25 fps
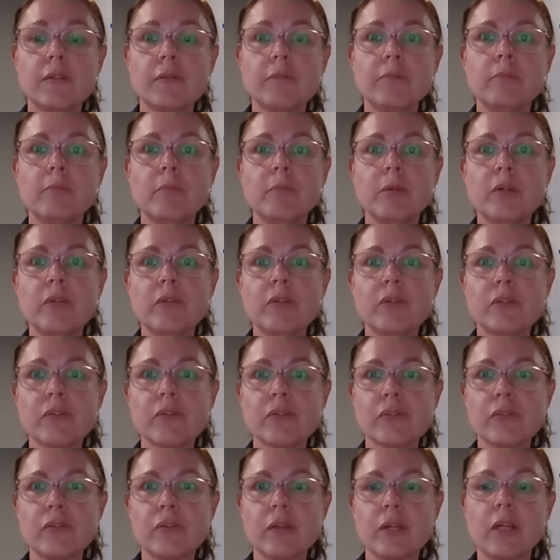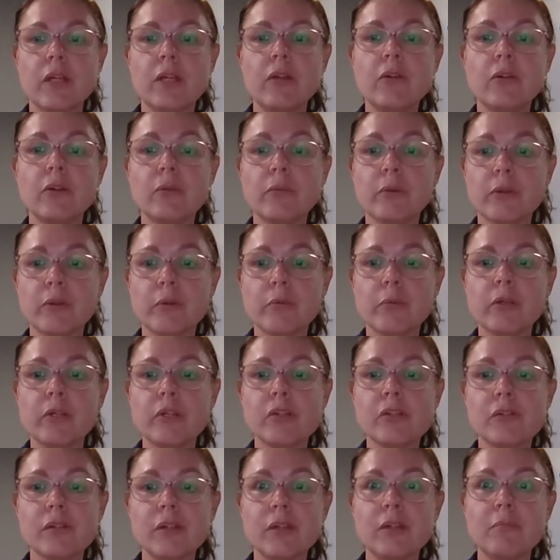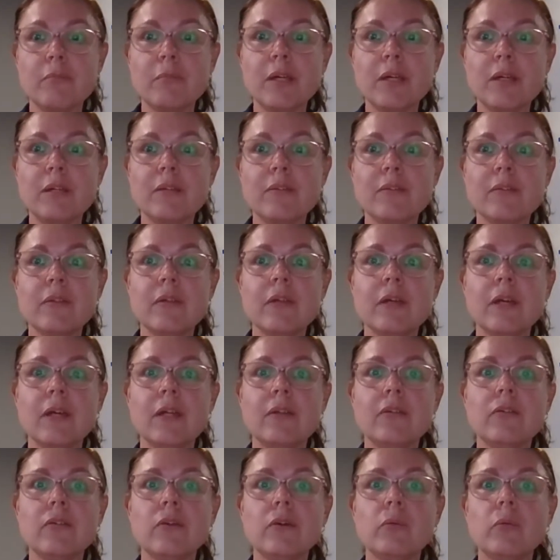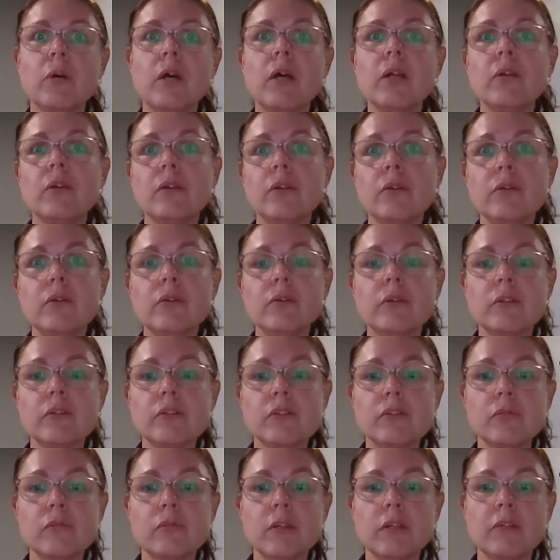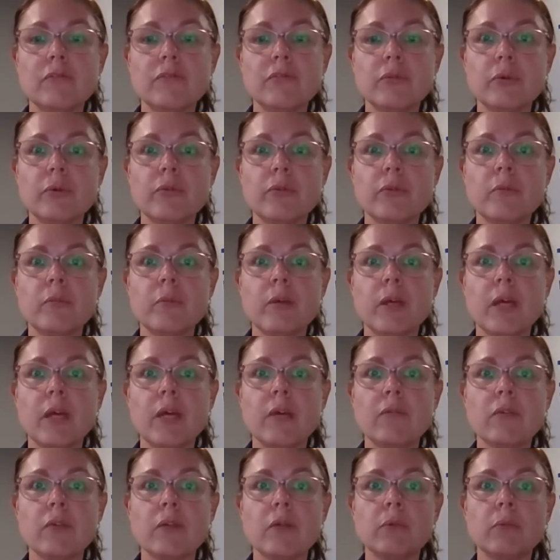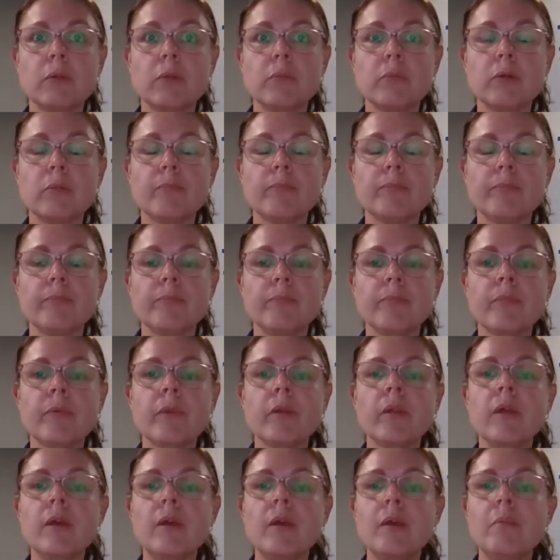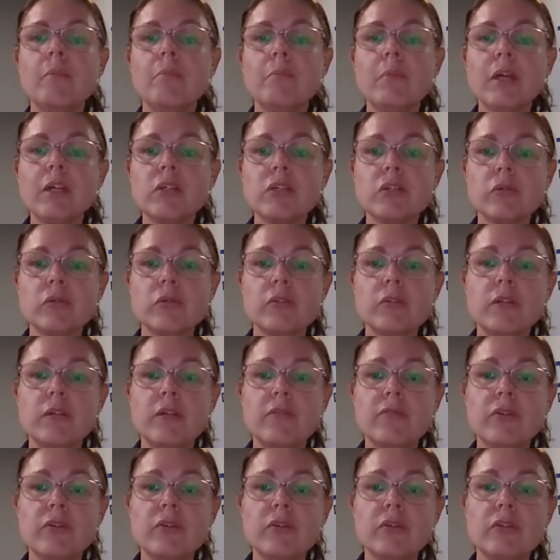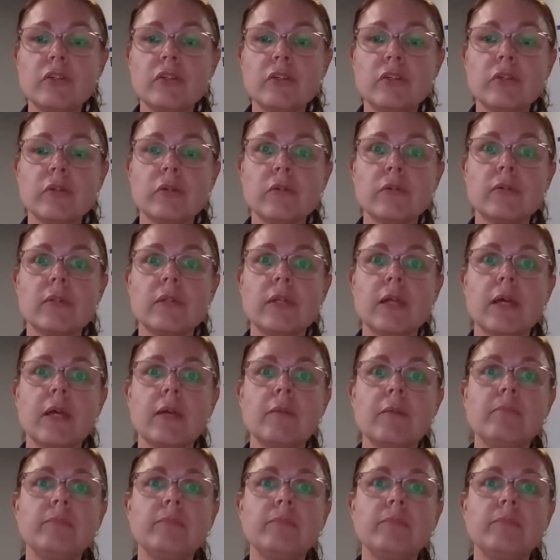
Most dogs already know what the word treat means, and so why not use it to reinforce the behaviour that we want? Make sure to never use your dog's name.